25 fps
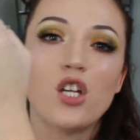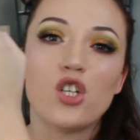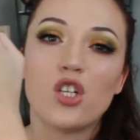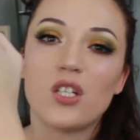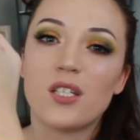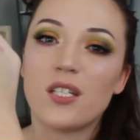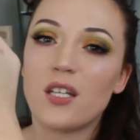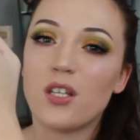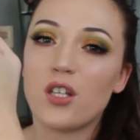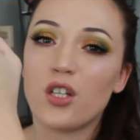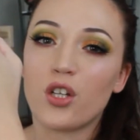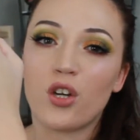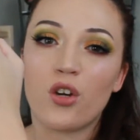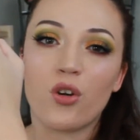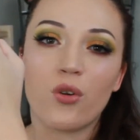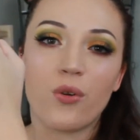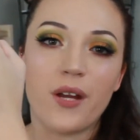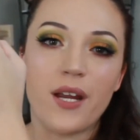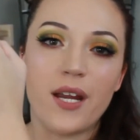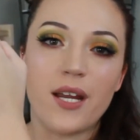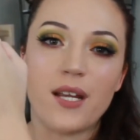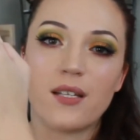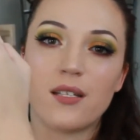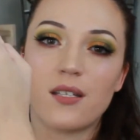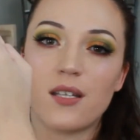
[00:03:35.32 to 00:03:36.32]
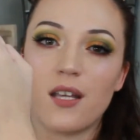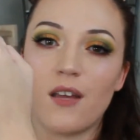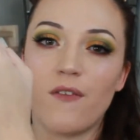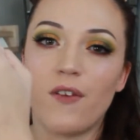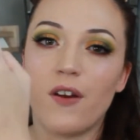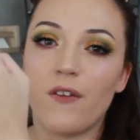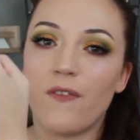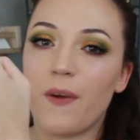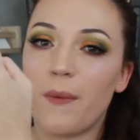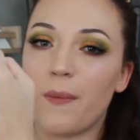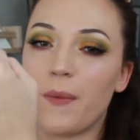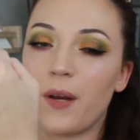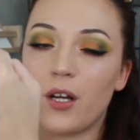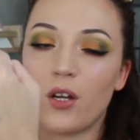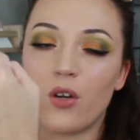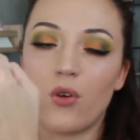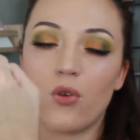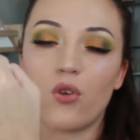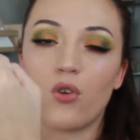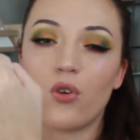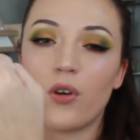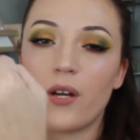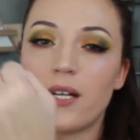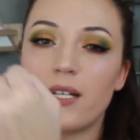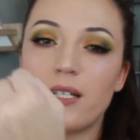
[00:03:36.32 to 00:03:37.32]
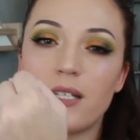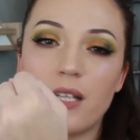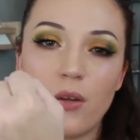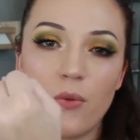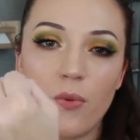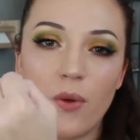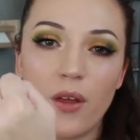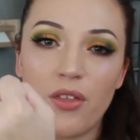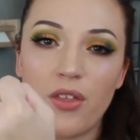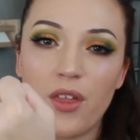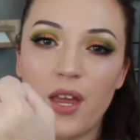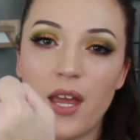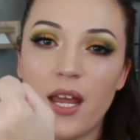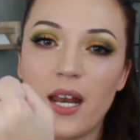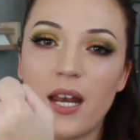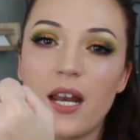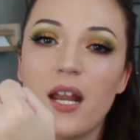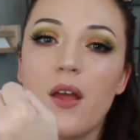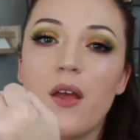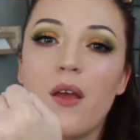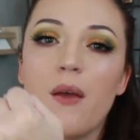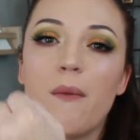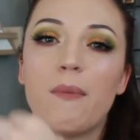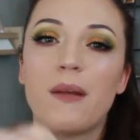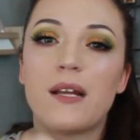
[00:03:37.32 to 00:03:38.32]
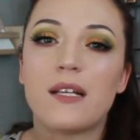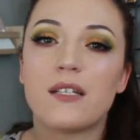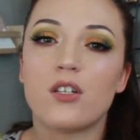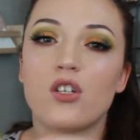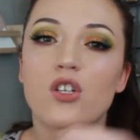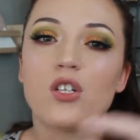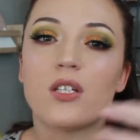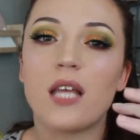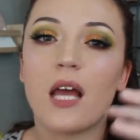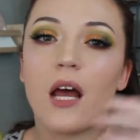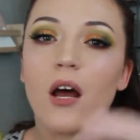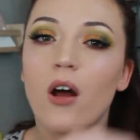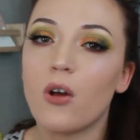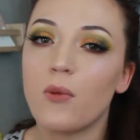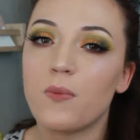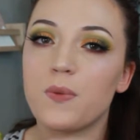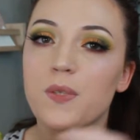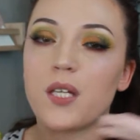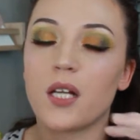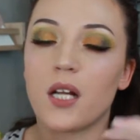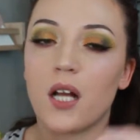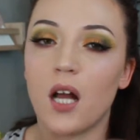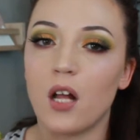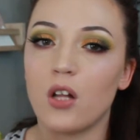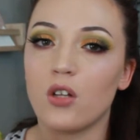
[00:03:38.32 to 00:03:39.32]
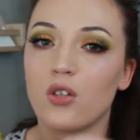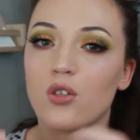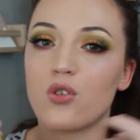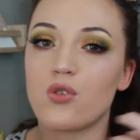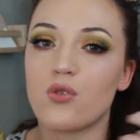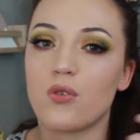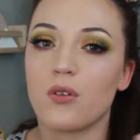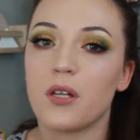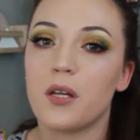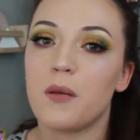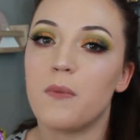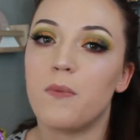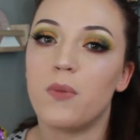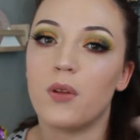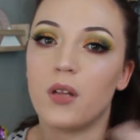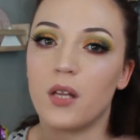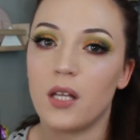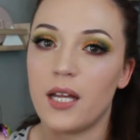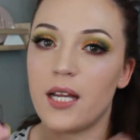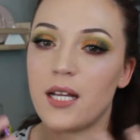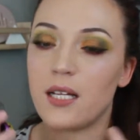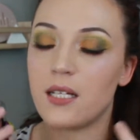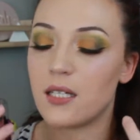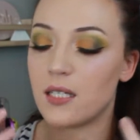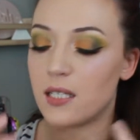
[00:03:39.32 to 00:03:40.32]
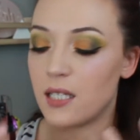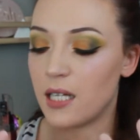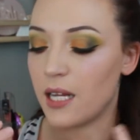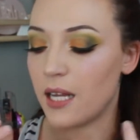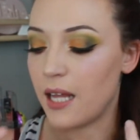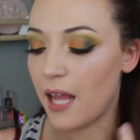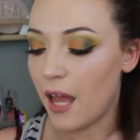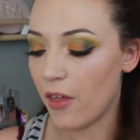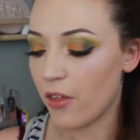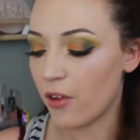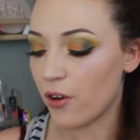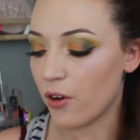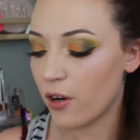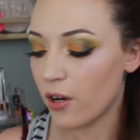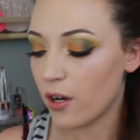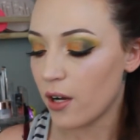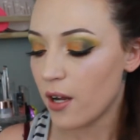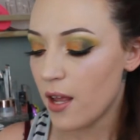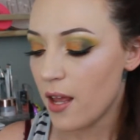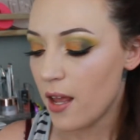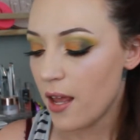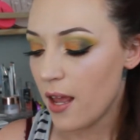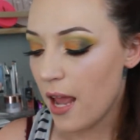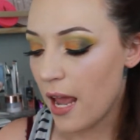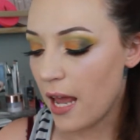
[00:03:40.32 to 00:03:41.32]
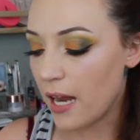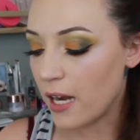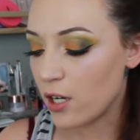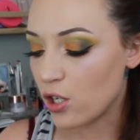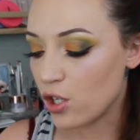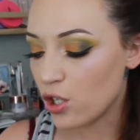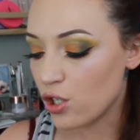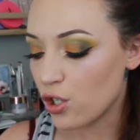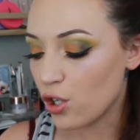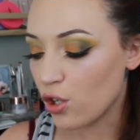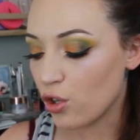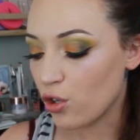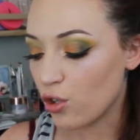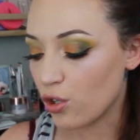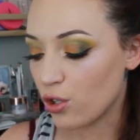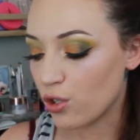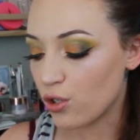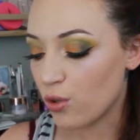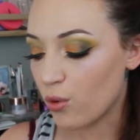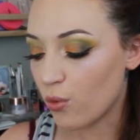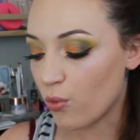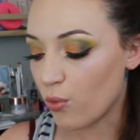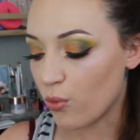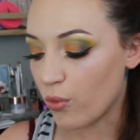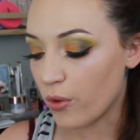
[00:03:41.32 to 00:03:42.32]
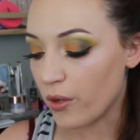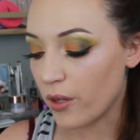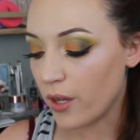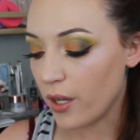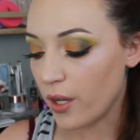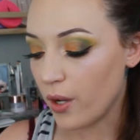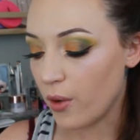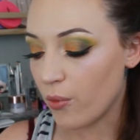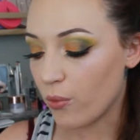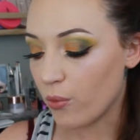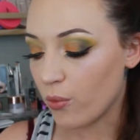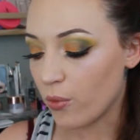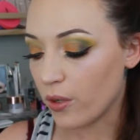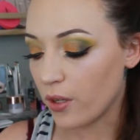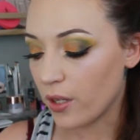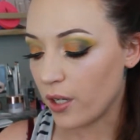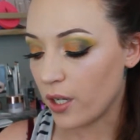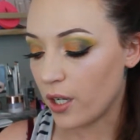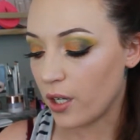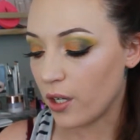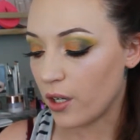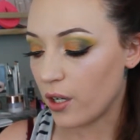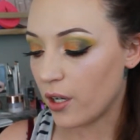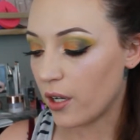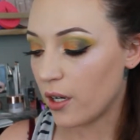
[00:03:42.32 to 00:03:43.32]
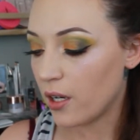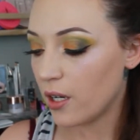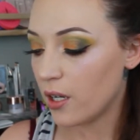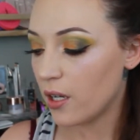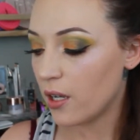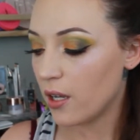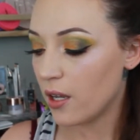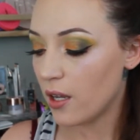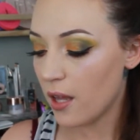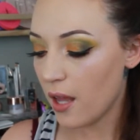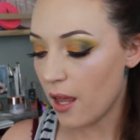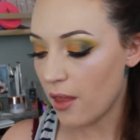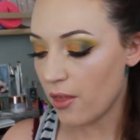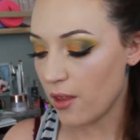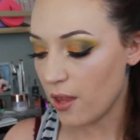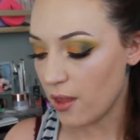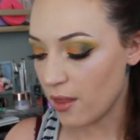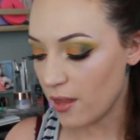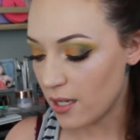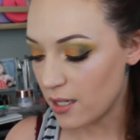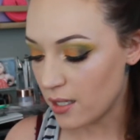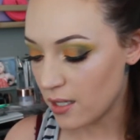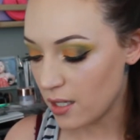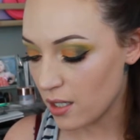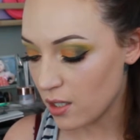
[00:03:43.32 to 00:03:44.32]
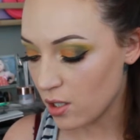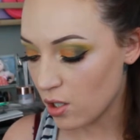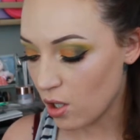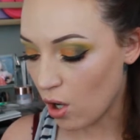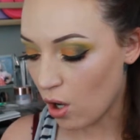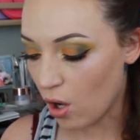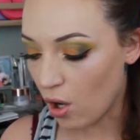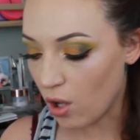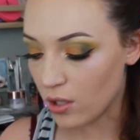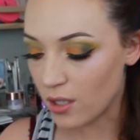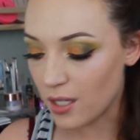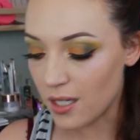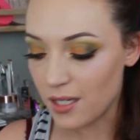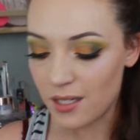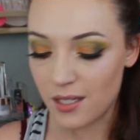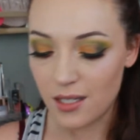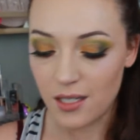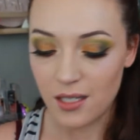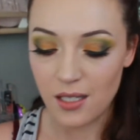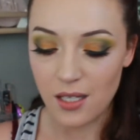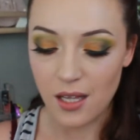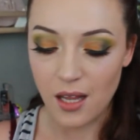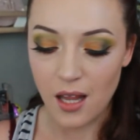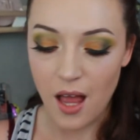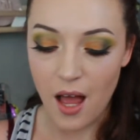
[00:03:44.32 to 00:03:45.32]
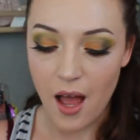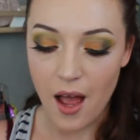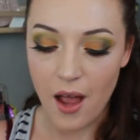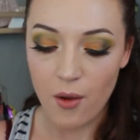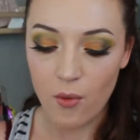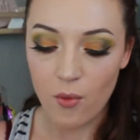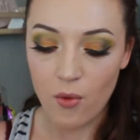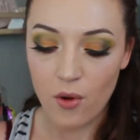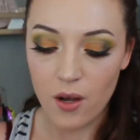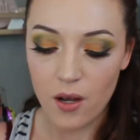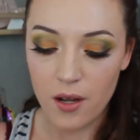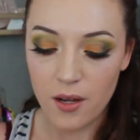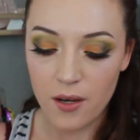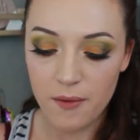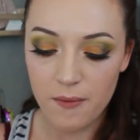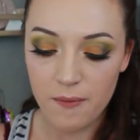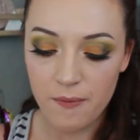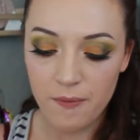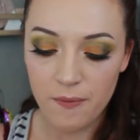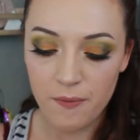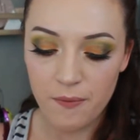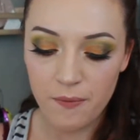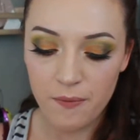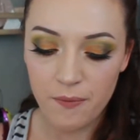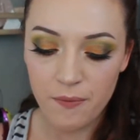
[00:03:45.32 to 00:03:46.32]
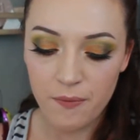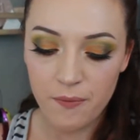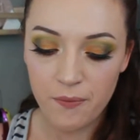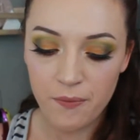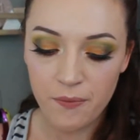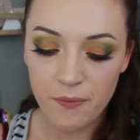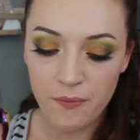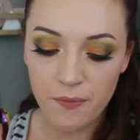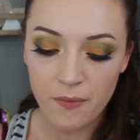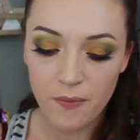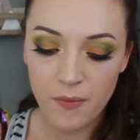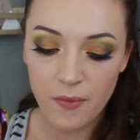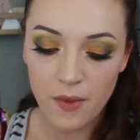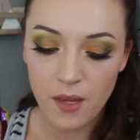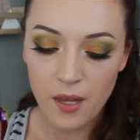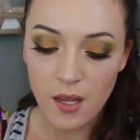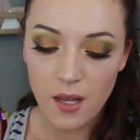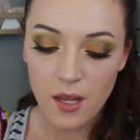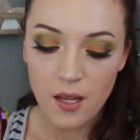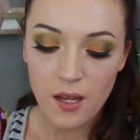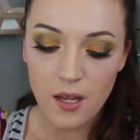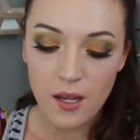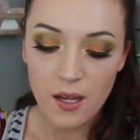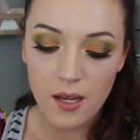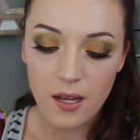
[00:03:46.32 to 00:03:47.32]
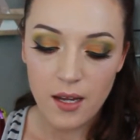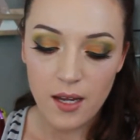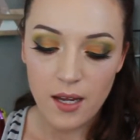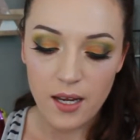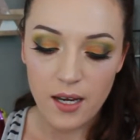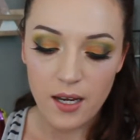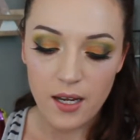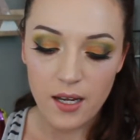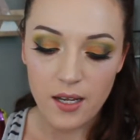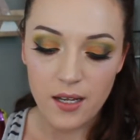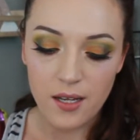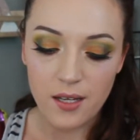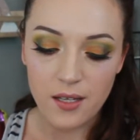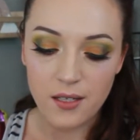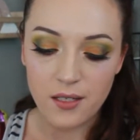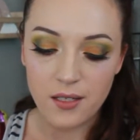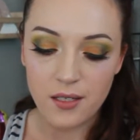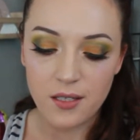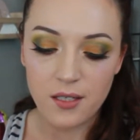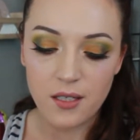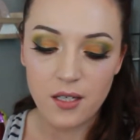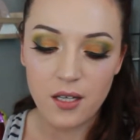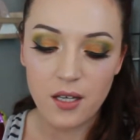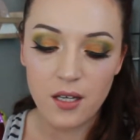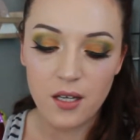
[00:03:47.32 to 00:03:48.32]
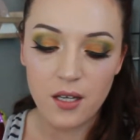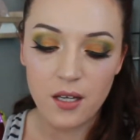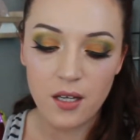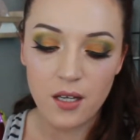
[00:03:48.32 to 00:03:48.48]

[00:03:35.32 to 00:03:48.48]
just in the crease even if I'm going to go crazy with it because it just helps the colors really blend together and it just looks really really good. And then this is called Sly One. It is